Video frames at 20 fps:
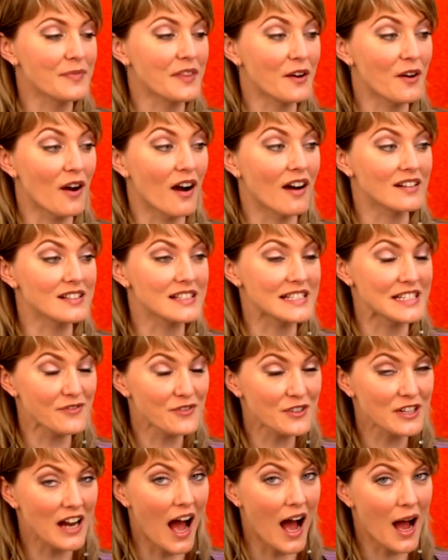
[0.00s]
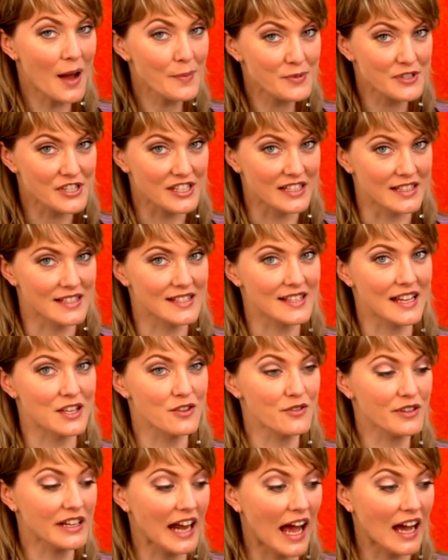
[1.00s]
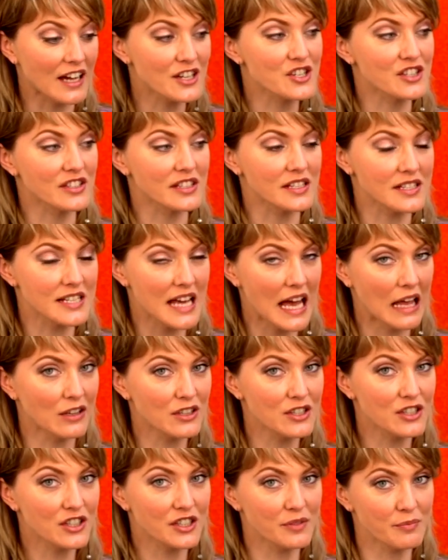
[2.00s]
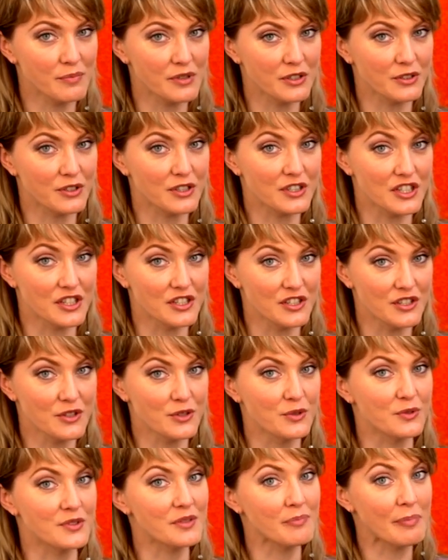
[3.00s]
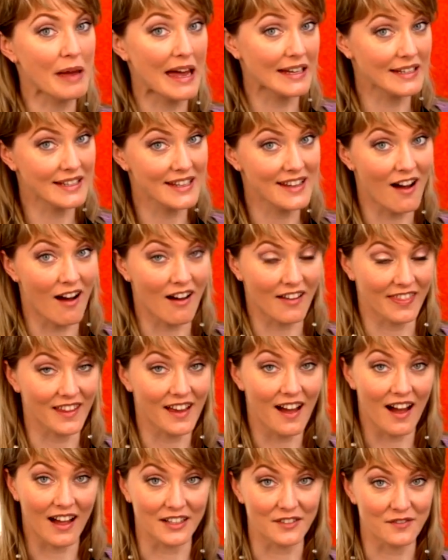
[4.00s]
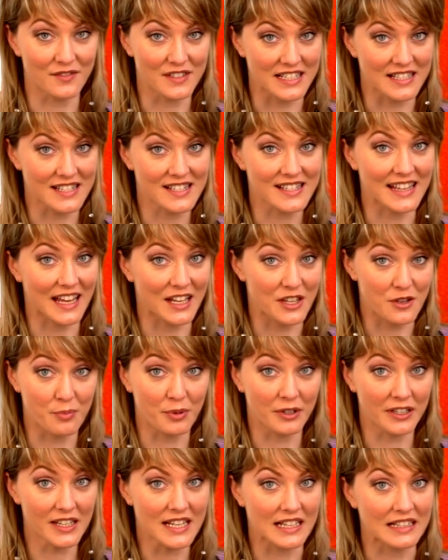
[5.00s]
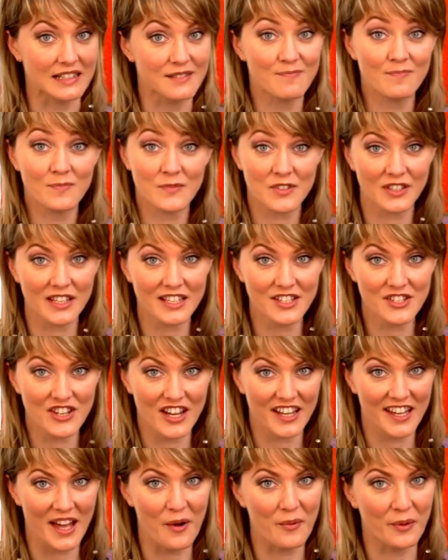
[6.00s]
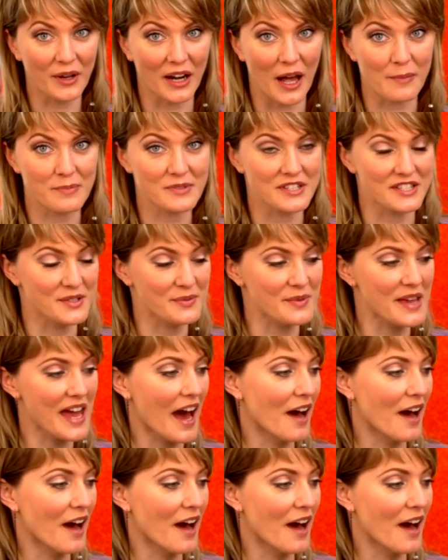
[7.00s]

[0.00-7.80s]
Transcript: there are different options that you can actually tell your computer to do depending on the kind of disk that you put in. So let's check out what options we